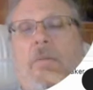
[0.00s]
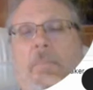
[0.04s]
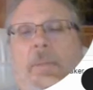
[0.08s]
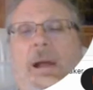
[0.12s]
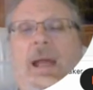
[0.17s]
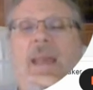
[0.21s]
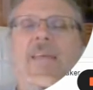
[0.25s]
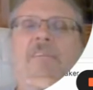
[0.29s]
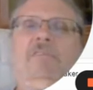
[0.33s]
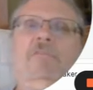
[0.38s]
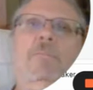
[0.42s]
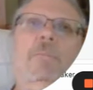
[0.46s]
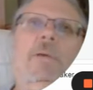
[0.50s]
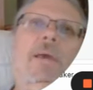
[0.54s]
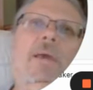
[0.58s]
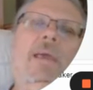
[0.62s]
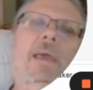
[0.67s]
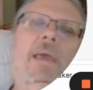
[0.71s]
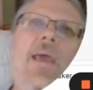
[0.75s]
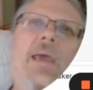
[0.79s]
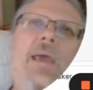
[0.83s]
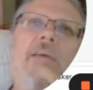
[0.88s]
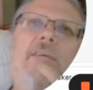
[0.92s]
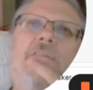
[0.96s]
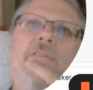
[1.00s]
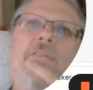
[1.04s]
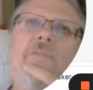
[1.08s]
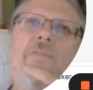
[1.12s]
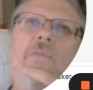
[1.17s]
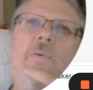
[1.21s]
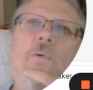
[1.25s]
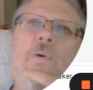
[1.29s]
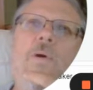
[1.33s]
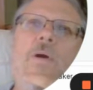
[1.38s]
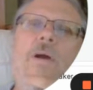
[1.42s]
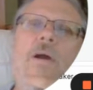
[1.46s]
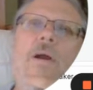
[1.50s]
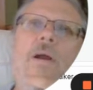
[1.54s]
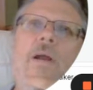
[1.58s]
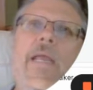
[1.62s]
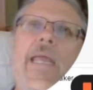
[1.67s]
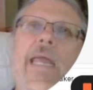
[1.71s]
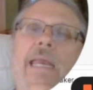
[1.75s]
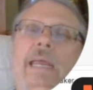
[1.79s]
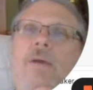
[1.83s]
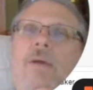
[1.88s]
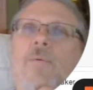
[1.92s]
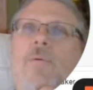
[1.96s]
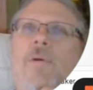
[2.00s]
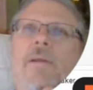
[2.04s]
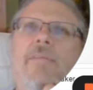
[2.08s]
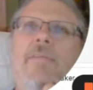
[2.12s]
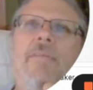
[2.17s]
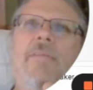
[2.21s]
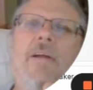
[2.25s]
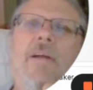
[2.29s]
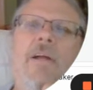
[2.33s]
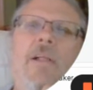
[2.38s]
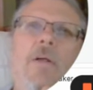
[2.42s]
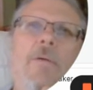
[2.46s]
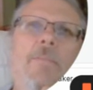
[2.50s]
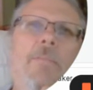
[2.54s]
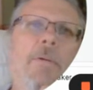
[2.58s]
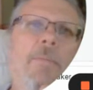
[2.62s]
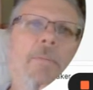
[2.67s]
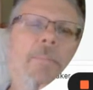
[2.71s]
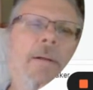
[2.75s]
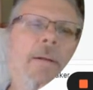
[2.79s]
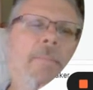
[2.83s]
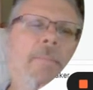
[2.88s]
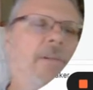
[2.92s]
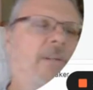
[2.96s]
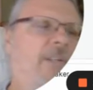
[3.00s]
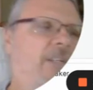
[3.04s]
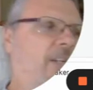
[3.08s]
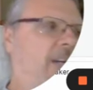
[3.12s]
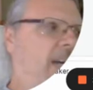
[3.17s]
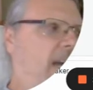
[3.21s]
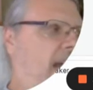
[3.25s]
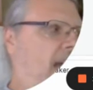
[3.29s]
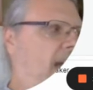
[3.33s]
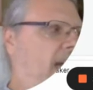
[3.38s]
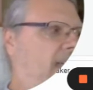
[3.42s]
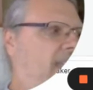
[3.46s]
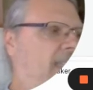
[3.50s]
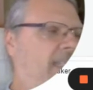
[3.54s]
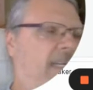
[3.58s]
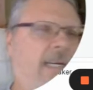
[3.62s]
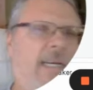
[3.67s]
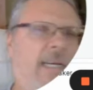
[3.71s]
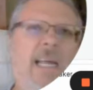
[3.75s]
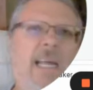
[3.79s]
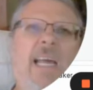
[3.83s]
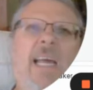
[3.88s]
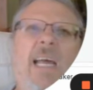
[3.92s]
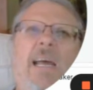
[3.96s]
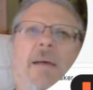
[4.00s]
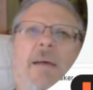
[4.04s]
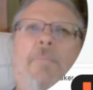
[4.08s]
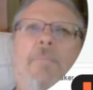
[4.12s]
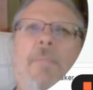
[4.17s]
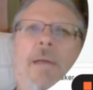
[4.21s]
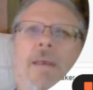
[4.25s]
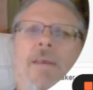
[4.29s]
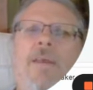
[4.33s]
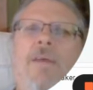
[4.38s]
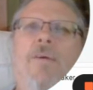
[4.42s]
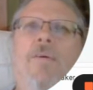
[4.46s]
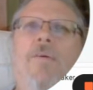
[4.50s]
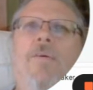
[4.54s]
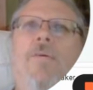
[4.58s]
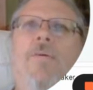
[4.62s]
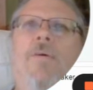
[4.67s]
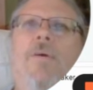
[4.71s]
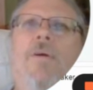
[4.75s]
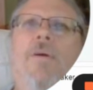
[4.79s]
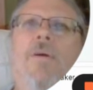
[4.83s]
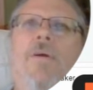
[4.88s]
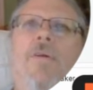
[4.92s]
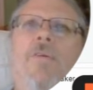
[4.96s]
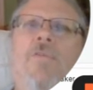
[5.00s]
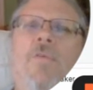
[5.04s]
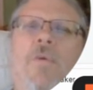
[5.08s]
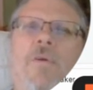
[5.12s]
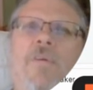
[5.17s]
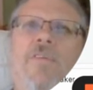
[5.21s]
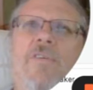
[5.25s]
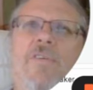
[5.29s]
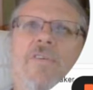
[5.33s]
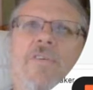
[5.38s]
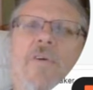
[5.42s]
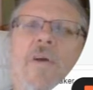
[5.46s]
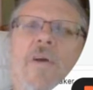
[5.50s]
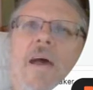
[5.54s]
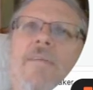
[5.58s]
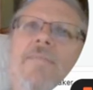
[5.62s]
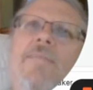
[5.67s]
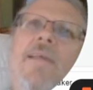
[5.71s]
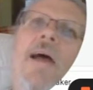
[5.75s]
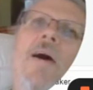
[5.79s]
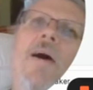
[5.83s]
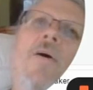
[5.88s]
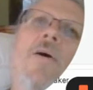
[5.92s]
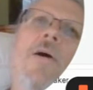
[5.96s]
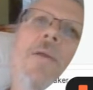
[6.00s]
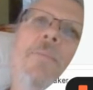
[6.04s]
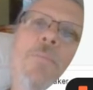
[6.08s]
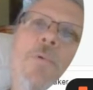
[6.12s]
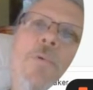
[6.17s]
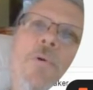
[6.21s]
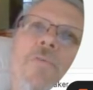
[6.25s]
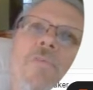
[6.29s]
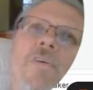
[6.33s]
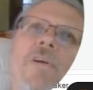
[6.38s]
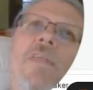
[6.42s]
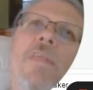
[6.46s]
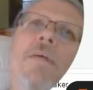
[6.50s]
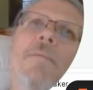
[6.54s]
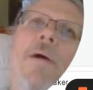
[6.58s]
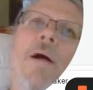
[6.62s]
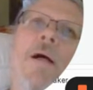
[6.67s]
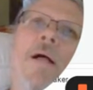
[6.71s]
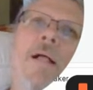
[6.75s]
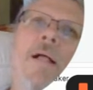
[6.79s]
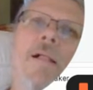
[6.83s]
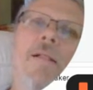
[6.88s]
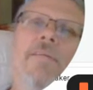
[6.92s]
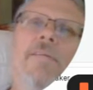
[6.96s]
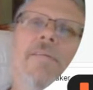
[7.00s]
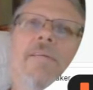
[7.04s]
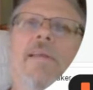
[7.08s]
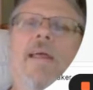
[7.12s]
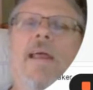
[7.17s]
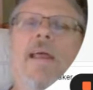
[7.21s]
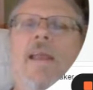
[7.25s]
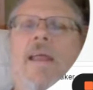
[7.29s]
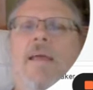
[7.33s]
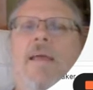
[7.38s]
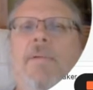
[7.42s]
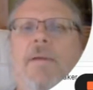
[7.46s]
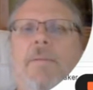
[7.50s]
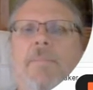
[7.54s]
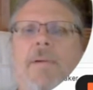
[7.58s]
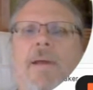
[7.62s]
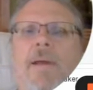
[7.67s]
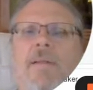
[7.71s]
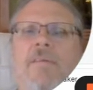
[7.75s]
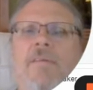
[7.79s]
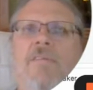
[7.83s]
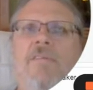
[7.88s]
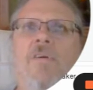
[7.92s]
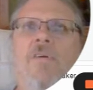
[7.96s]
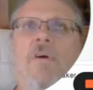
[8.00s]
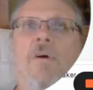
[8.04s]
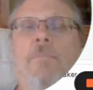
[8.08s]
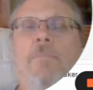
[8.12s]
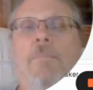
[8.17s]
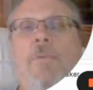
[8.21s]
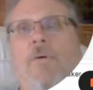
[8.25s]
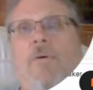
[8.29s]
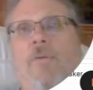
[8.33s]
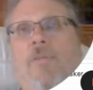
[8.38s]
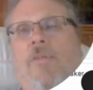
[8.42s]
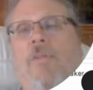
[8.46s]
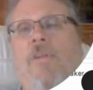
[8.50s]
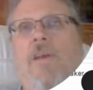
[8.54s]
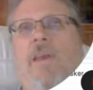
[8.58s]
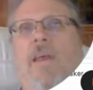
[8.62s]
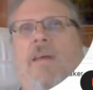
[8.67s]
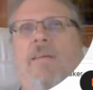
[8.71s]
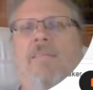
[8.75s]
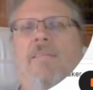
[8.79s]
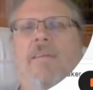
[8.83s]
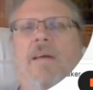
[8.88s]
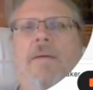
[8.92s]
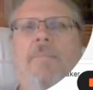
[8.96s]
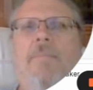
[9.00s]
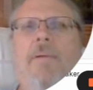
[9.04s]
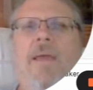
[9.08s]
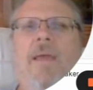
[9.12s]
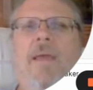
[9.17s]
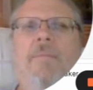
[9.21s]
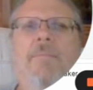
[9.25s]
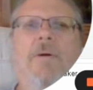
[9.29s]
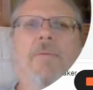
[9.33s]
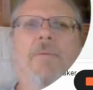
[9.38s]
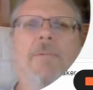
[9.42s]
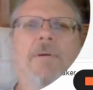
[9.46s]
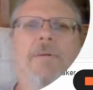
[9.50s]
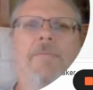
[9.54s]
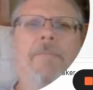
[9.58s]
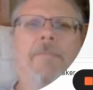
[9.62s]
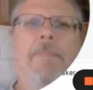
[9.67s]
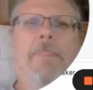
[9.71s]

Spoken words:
might even be a case for getting rid of the global publisher action menu choices you have now and moving them all to dynamic buttons on both desktop and mobile.